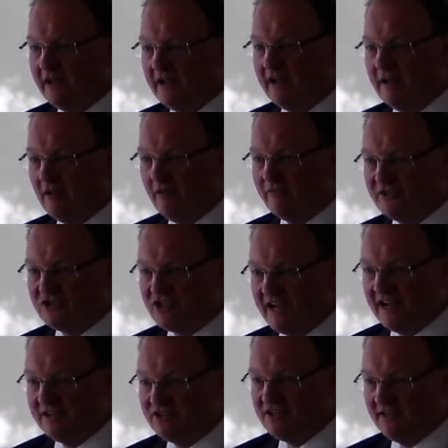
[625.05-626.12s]
uh, of the
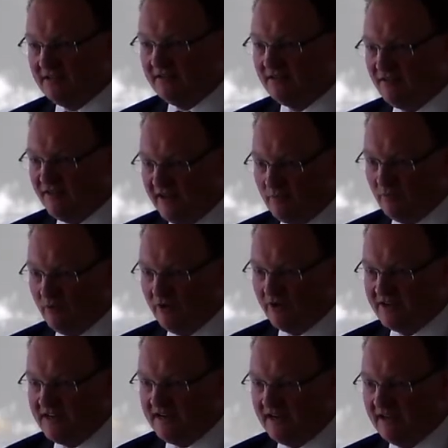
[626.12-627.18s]
charging
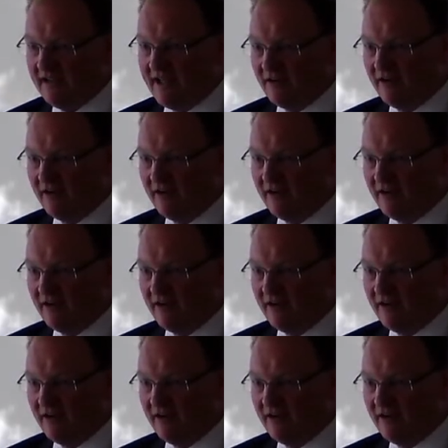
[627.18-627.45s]
network here.